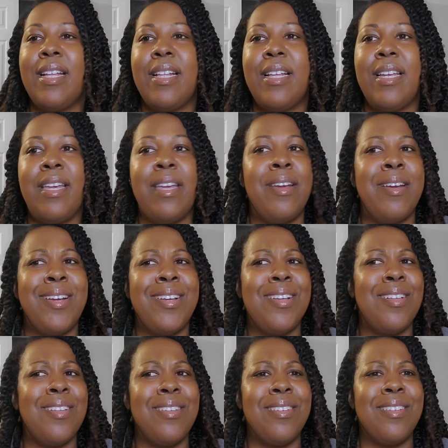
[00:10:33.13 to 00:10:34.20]
Eric,
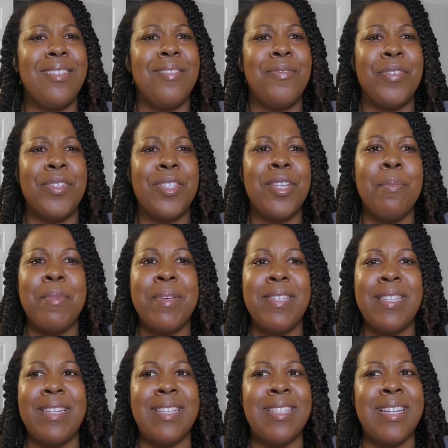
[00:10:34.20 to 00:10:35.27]
for some
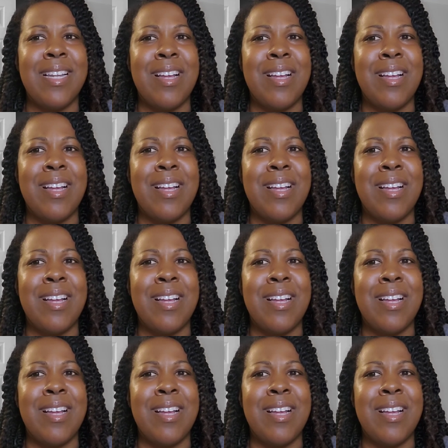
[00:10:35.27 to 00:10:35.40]
reason, doesn't